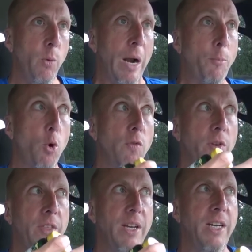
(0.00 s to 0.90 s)
when I'm
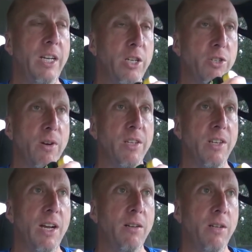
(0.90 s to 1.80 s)
overthinking and
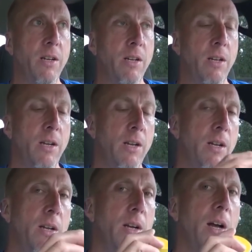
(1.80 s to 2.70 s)
stressed out,
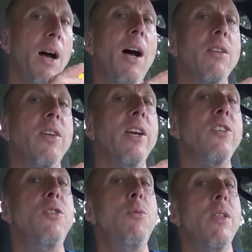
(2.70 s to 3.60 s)
I'll
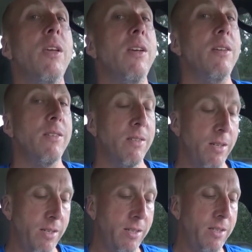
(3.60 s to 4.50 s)
take two of
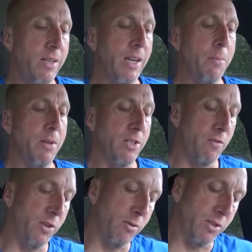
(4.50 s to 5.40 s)
these to get
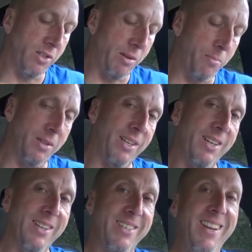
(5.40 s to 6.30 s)
myself to go to sleep with
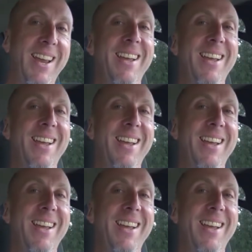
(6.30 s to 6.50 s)
the kids